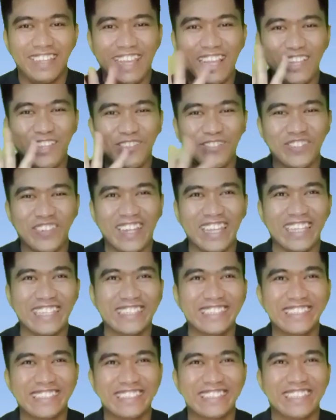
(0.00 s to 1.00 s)
Hello
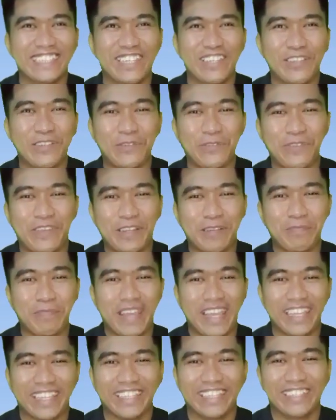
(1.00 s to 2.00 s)
friends, we are
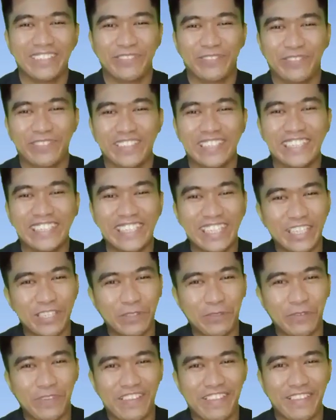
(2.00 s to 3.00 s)
back in
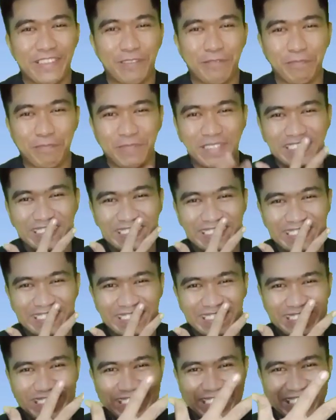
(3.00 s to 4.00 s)
Learning with
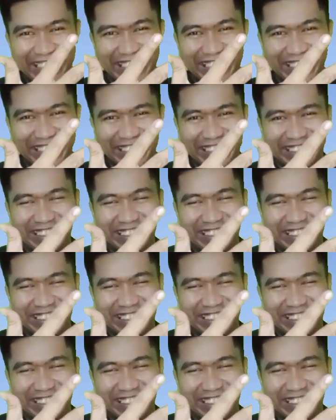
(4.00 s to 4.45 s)
Mr. E.